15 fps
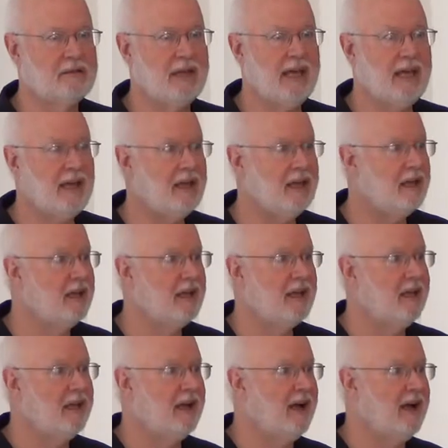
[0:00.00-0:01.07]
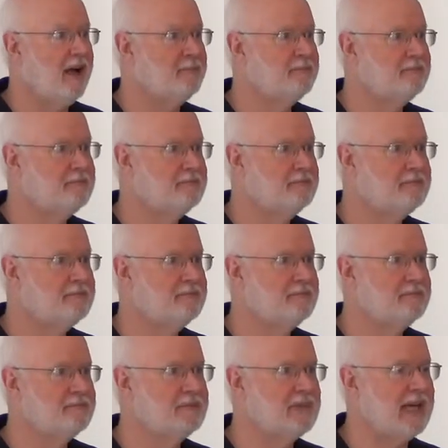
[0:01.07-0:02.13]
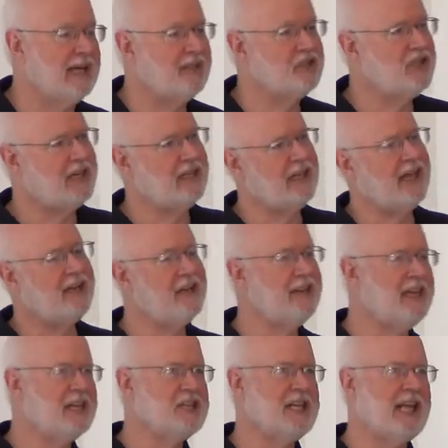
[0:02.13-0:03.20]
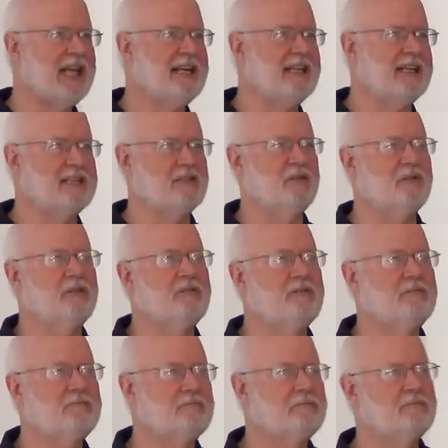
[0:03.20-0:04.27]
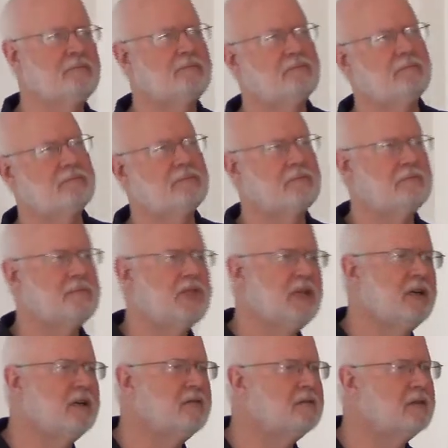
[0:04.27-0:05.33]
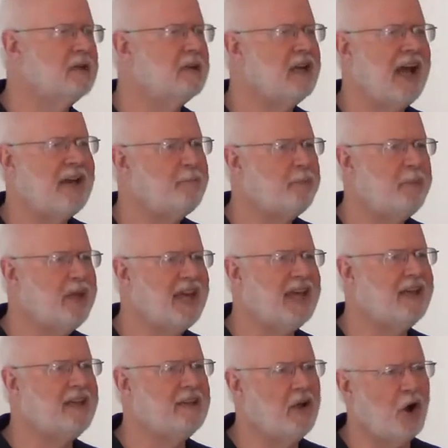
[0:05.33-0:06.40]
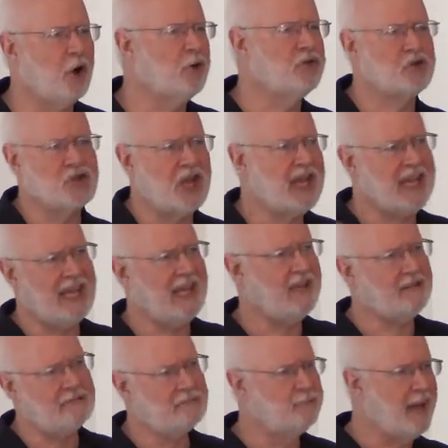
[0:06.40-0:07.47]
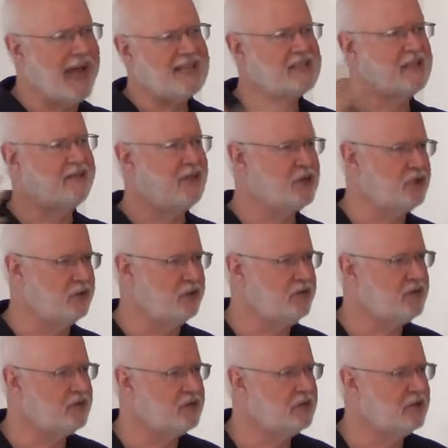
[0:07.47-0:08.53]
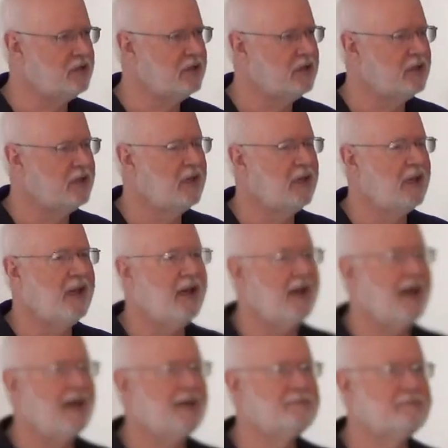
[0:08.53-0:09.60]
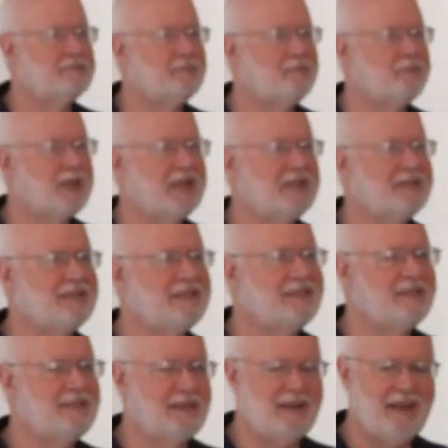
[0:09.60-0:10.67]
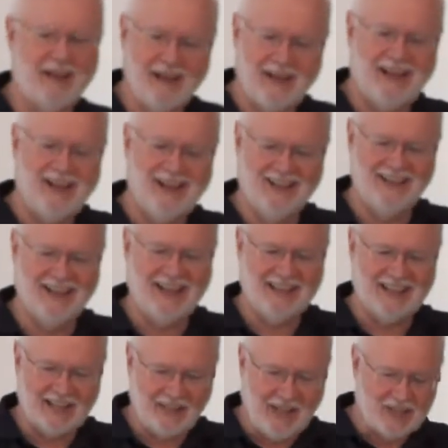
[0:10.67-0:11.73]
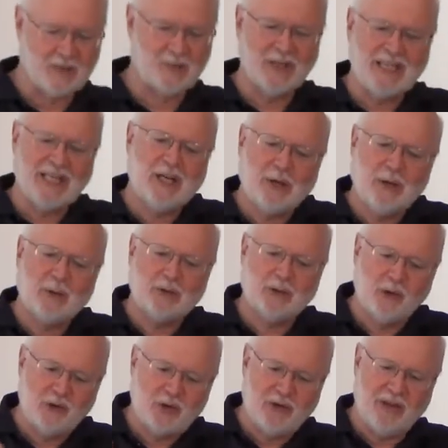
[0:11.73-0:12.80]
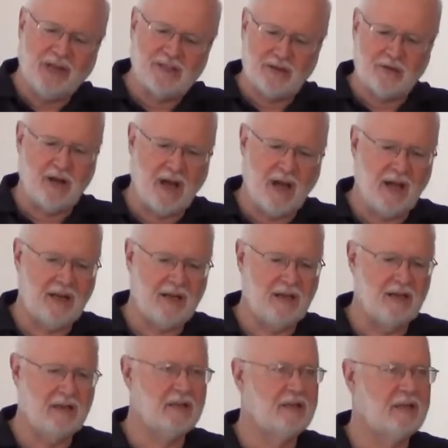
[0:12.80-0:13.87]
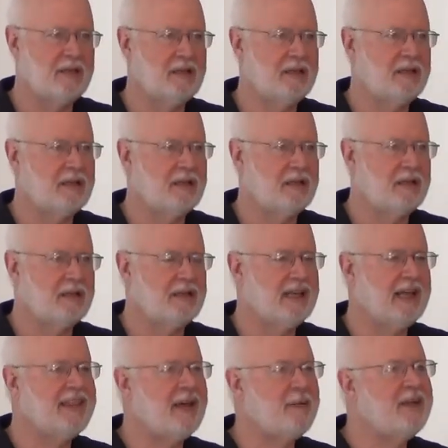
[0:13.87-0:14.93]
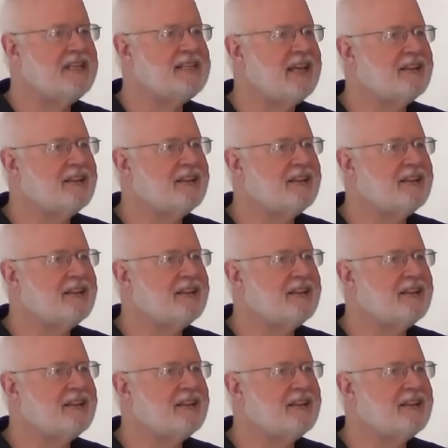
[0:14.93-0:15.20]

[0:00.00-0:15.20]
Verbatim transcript: Okay? Um, how, should, how do you think I should handle this, Lord? You know, not big, earth-shaking, massive issues, um, but that's really cool. Don't you think so, God? Now that may